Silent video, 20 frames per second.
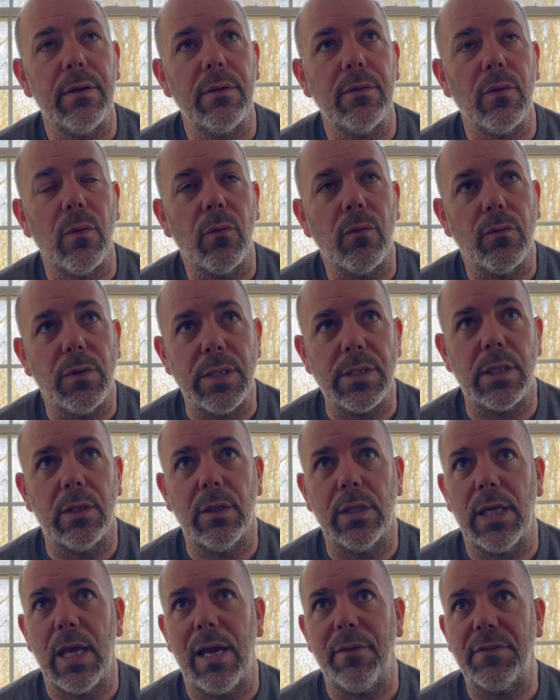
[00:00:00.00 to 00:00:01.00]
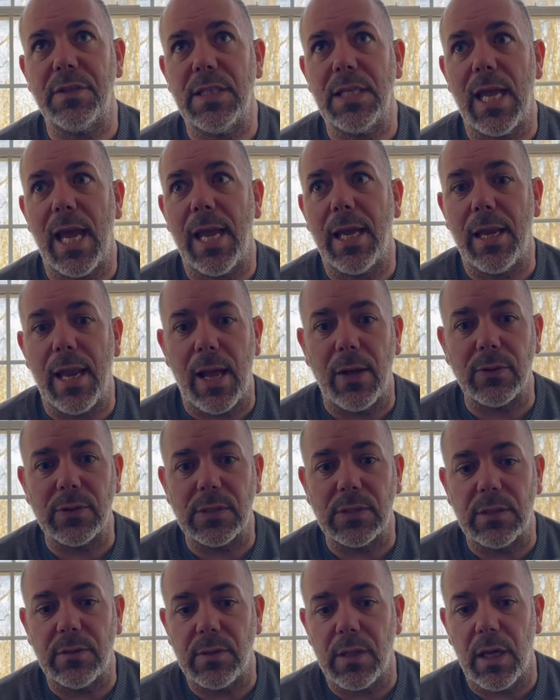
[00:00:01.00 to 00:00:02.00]
recently FTA
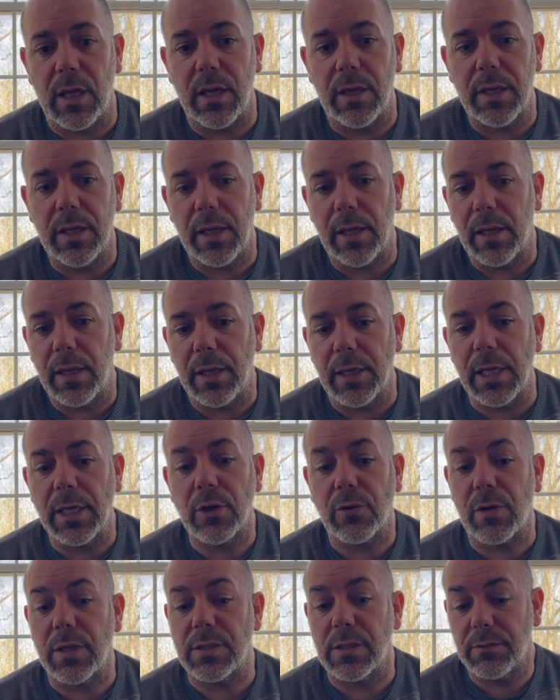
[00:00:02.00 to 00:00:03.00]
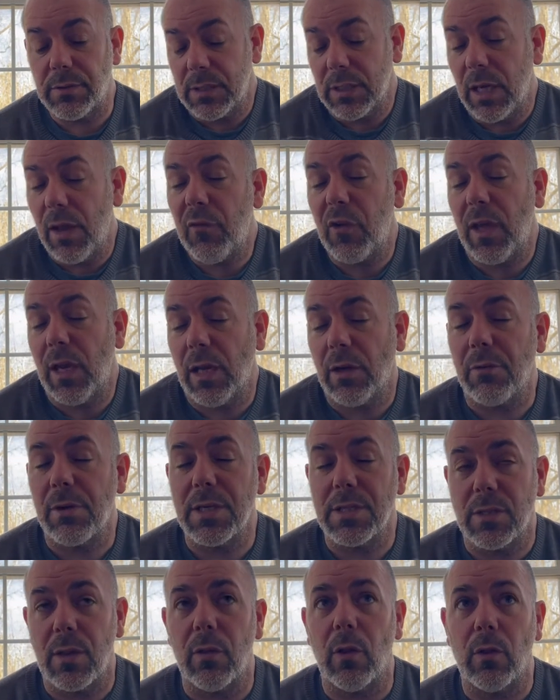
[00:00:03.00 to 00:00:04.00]
announced an significant
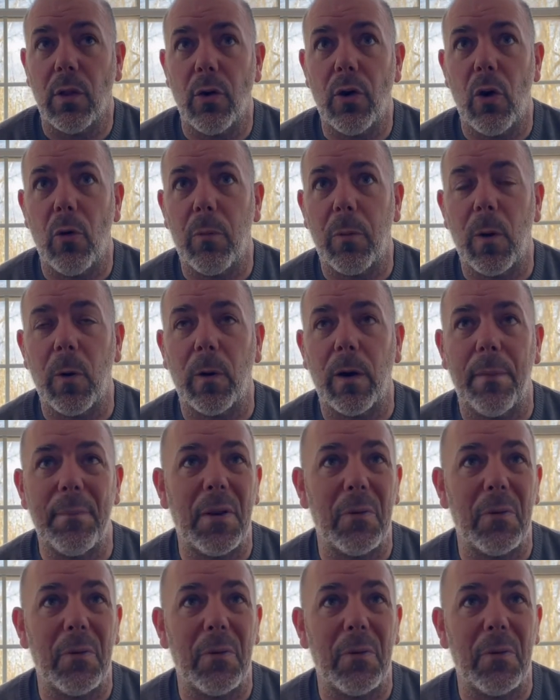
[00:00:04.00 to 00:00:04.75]
increase to the Lono Program,